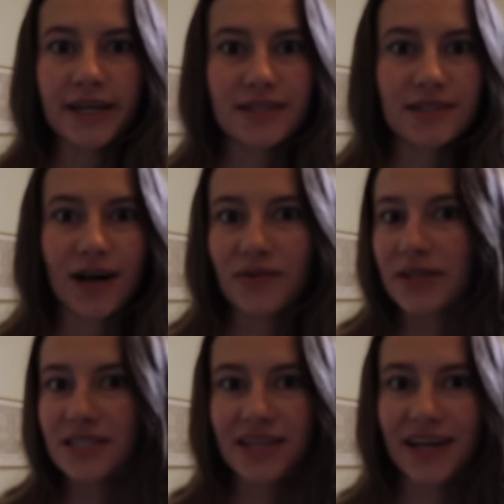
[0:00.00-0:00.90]
it's not
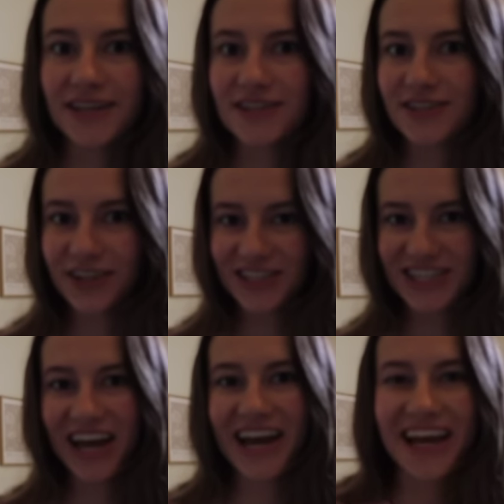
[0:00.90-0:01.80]
Wednesday, it's
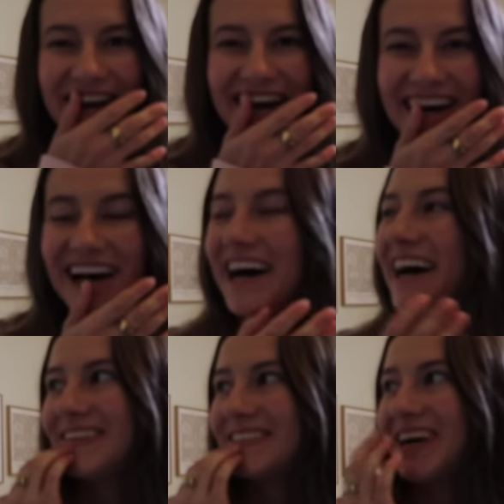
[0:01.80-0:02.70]
Thursday.
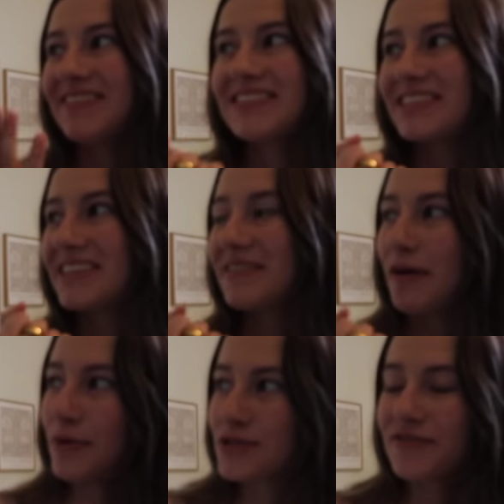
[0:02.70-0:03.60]
Obviously, if I
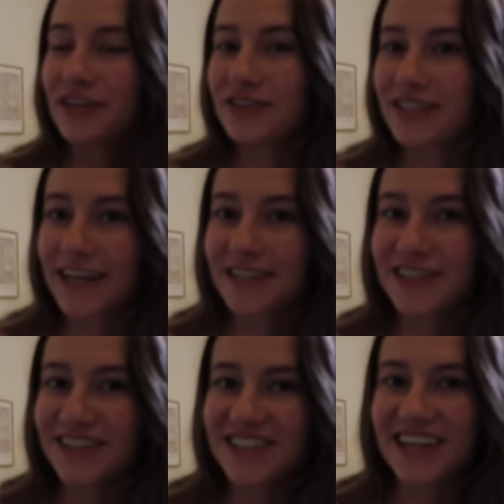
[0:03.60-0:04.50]
post a video today, it's
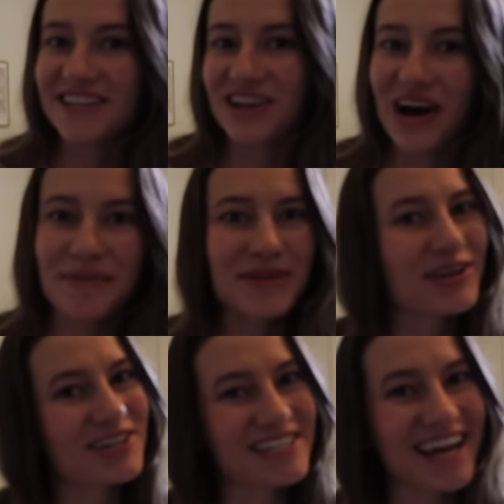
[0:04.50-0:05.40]
Thursday, so happy
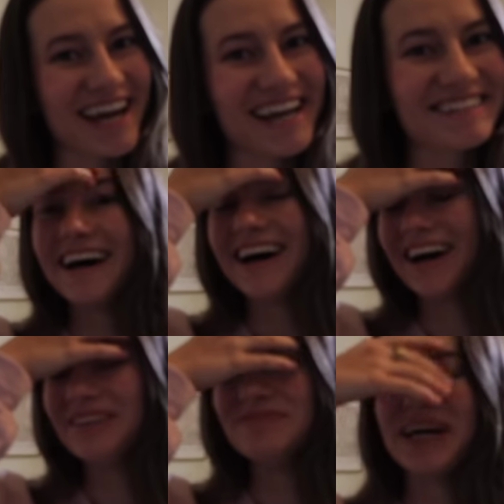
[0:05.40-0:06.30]
Thursday!
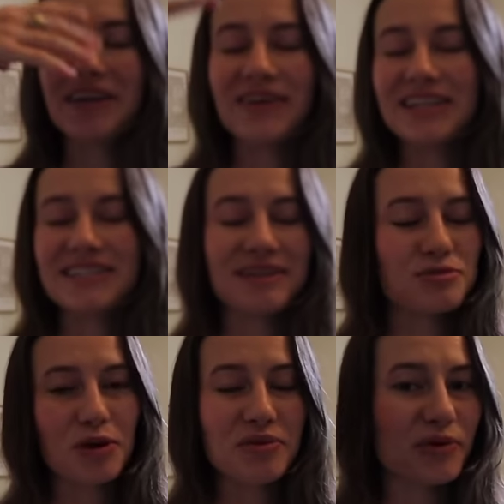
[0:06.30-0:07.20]
Um, anyways, I
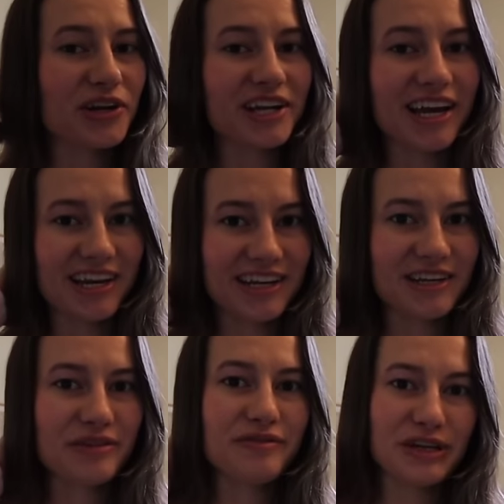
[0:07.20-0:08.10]
spent the morning
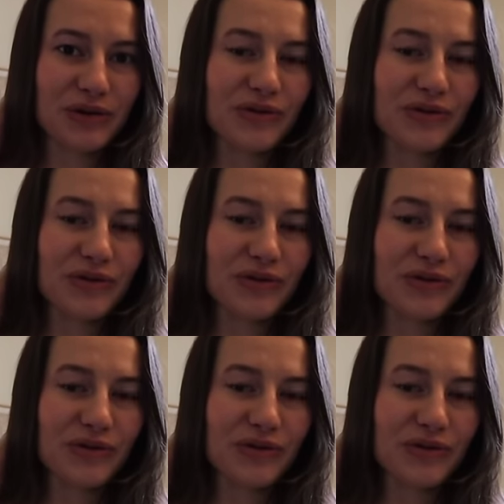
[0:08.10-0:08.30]
editing the video